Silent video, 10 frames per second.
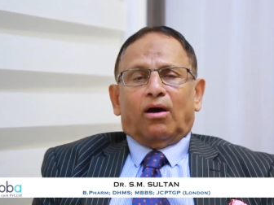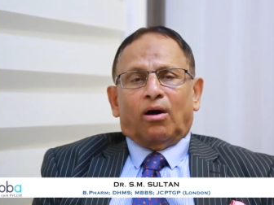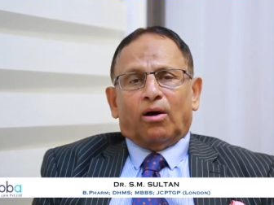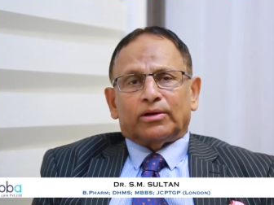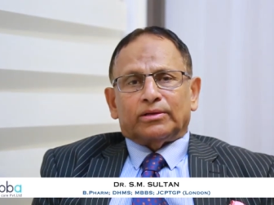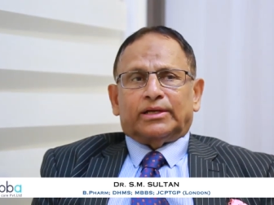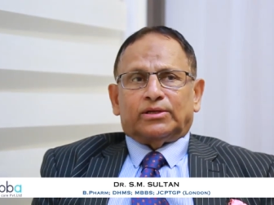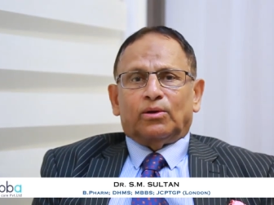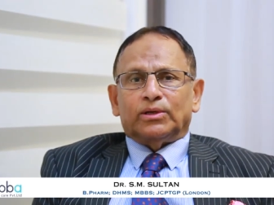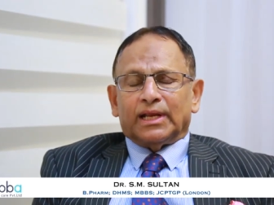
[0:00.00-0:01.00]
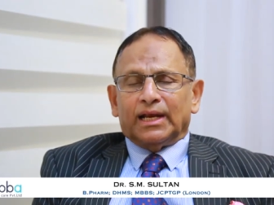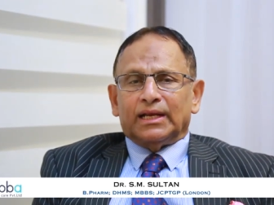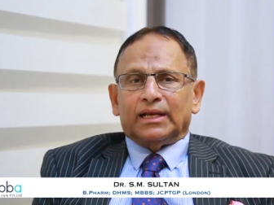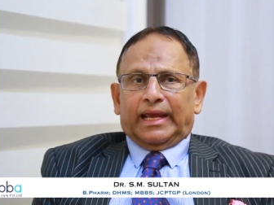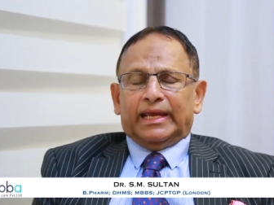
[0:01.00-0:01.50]
or
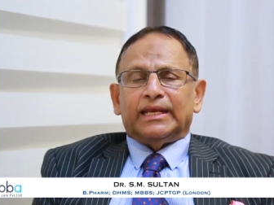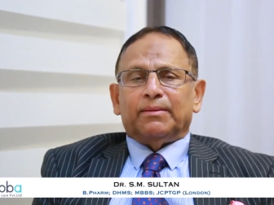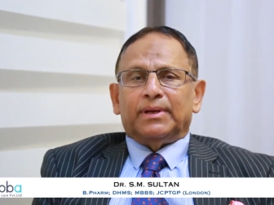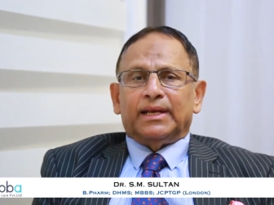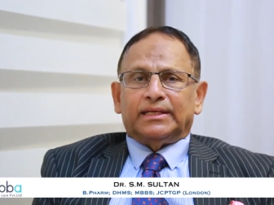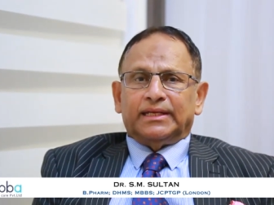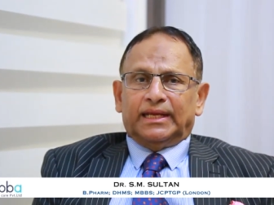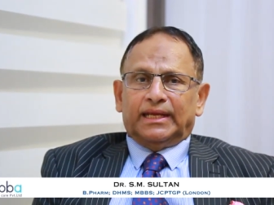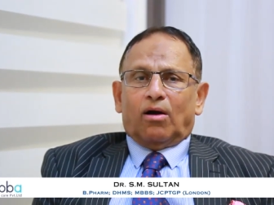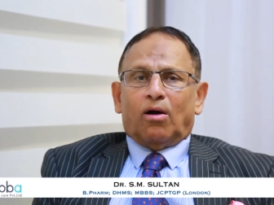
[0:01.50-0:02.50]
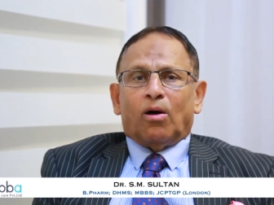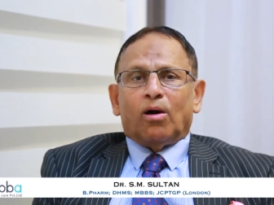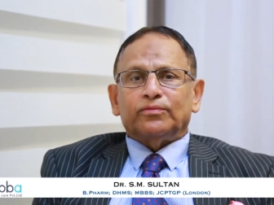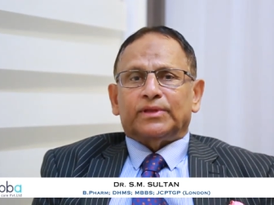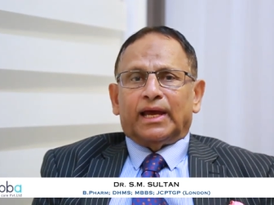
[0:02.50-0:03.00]
total inability
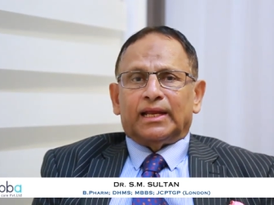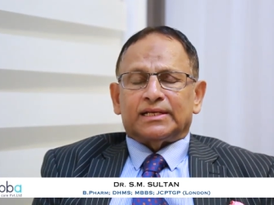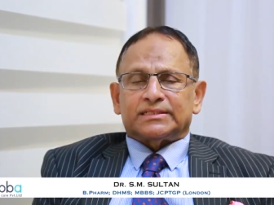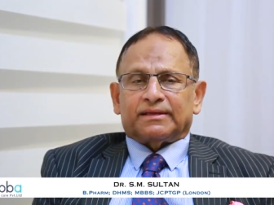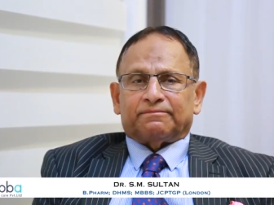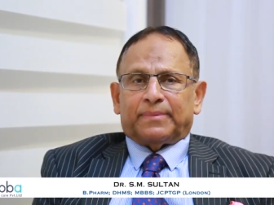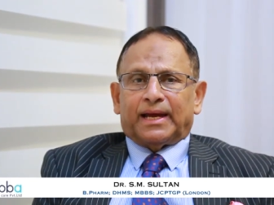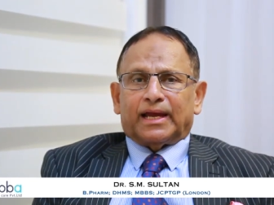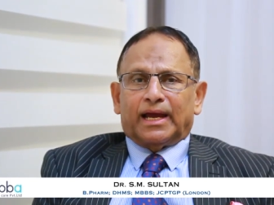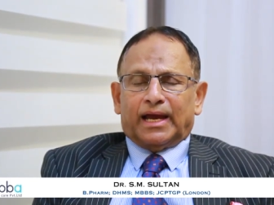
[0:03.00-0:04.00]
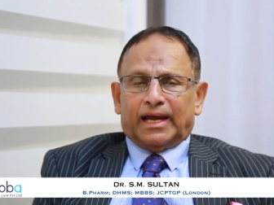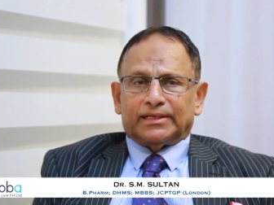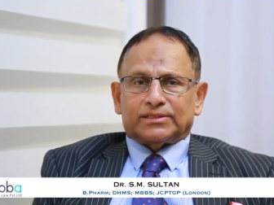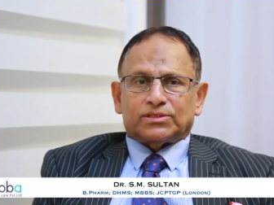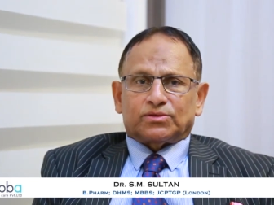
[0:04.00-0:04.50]
of the islets of
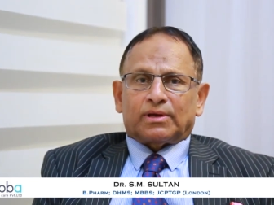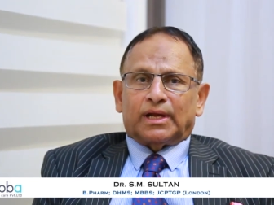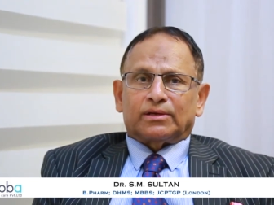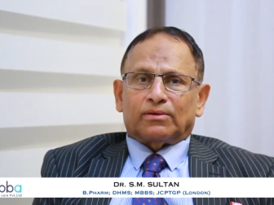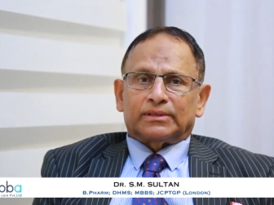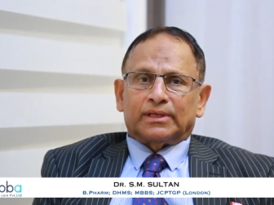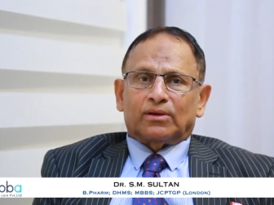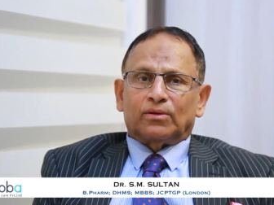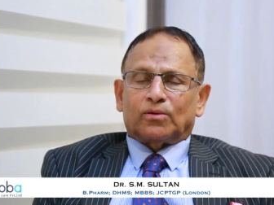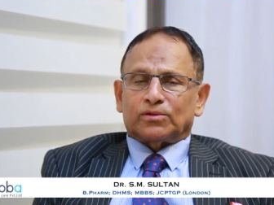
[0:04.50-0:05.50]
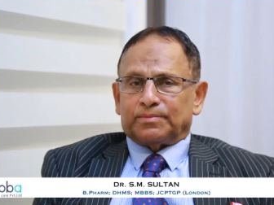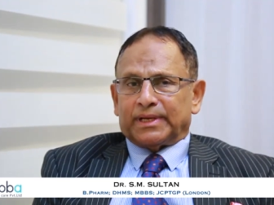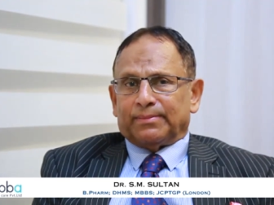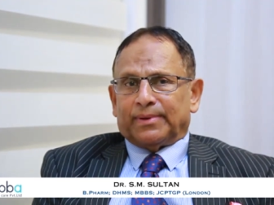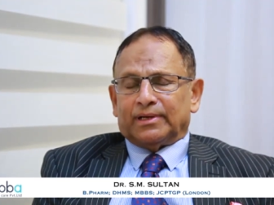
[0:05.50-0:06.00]
Langerhans to control the glucose
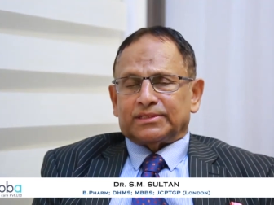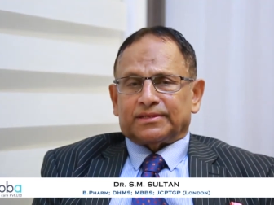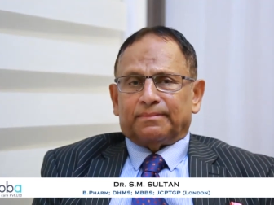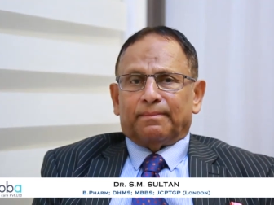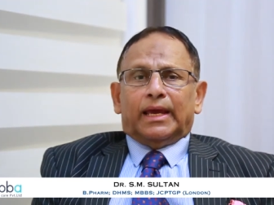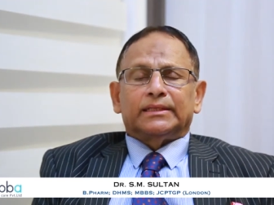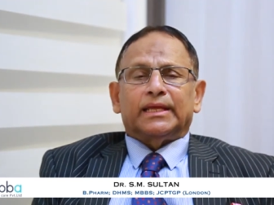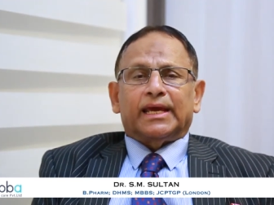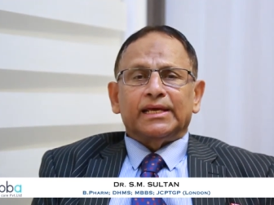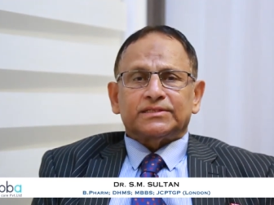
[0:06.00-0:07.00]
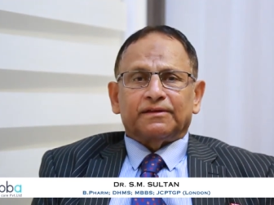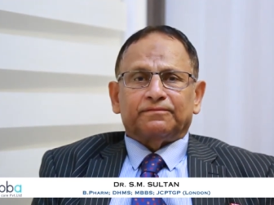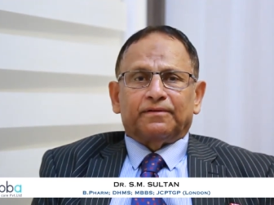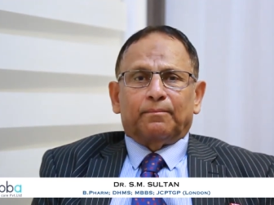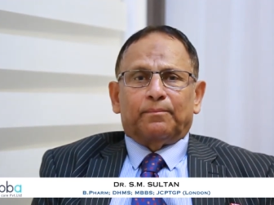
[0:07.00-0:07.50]
metabolism. In the case
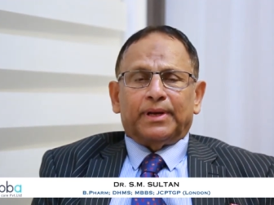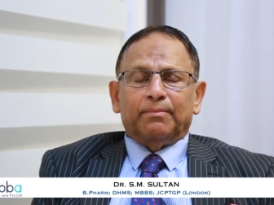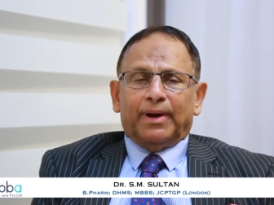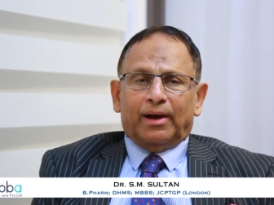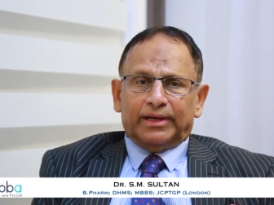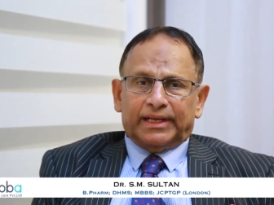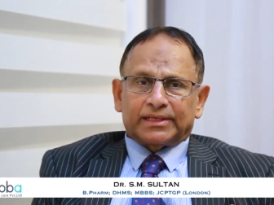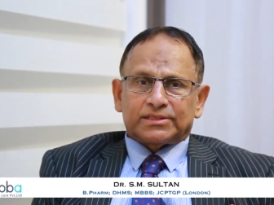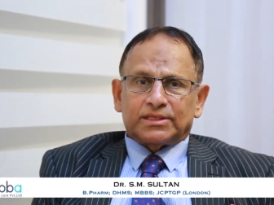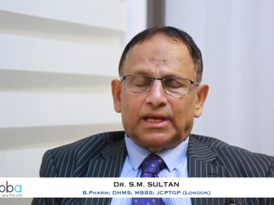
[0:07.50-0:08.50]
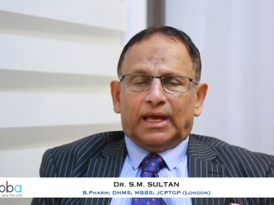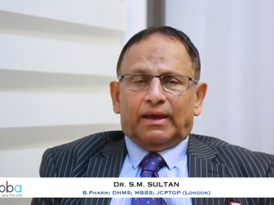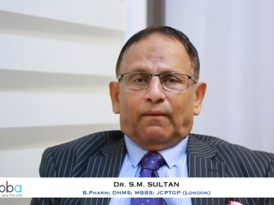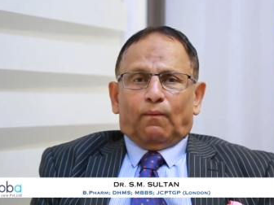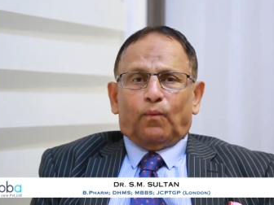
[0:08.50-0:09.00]
of prebiotics,
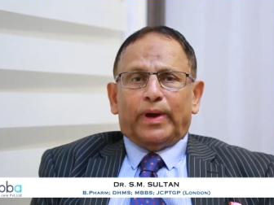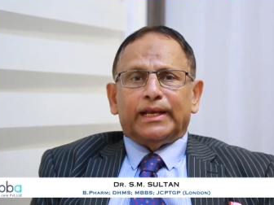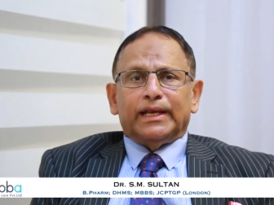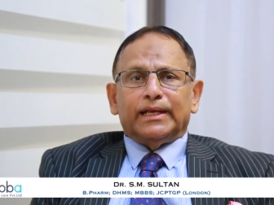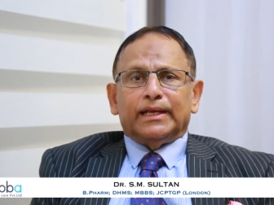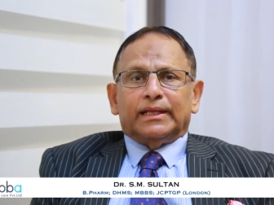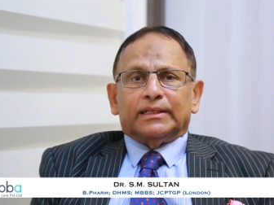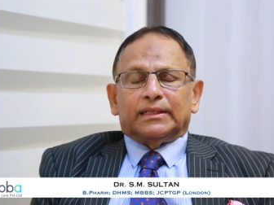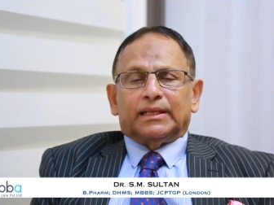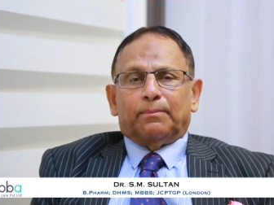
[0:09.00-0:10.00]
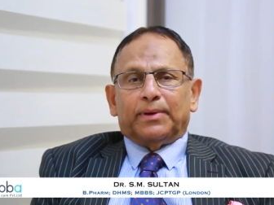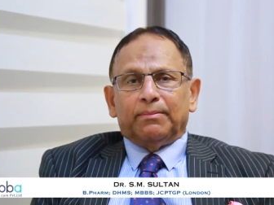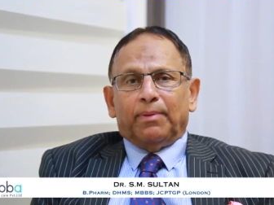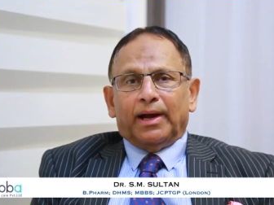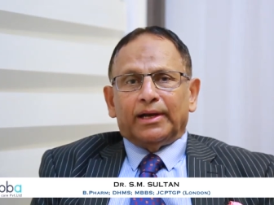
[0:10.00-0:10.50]
when the
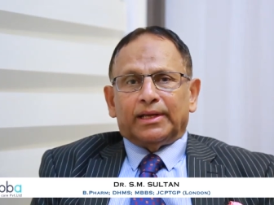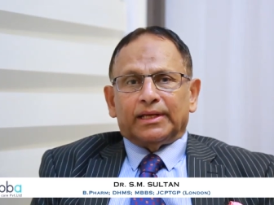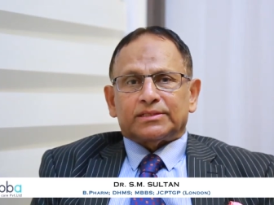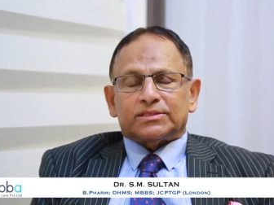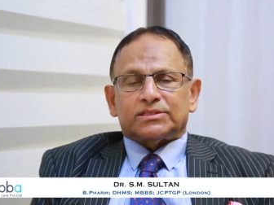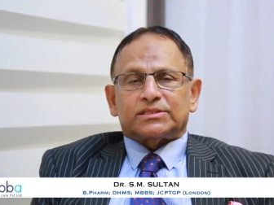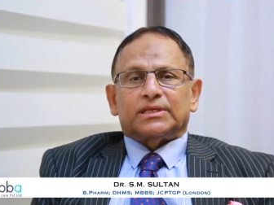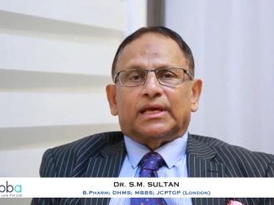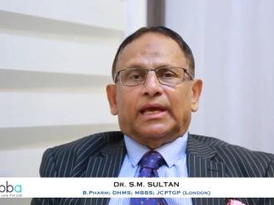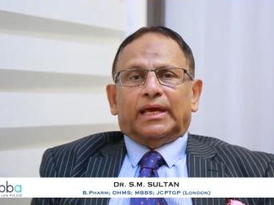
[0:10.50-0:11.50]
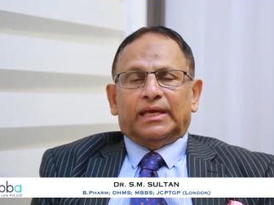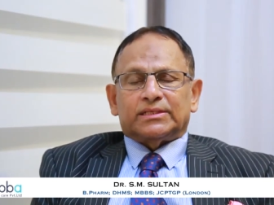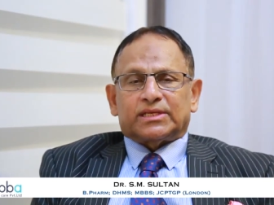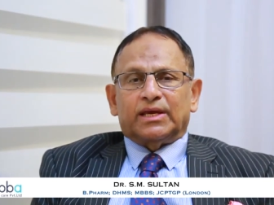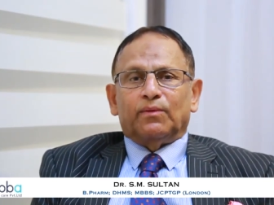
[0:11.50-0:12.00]
prebiotics
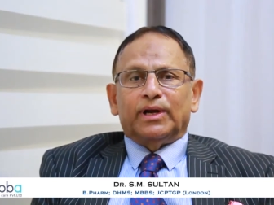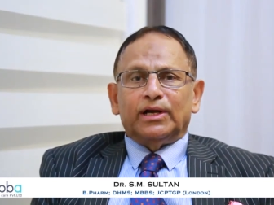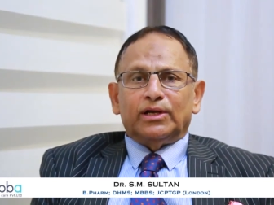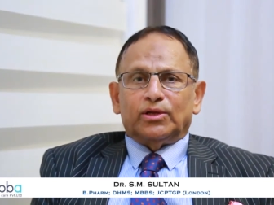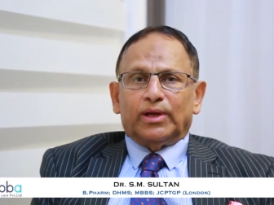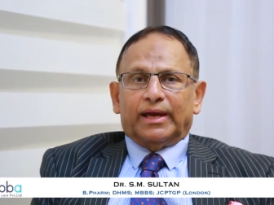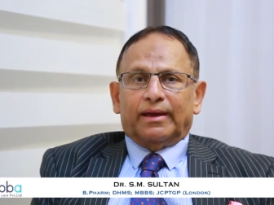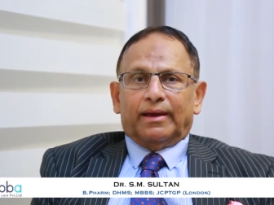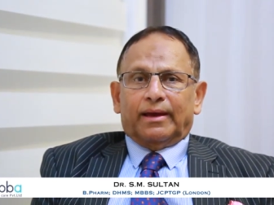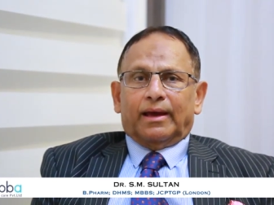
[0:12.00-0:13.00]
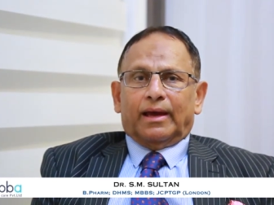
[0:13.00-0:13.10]
is given to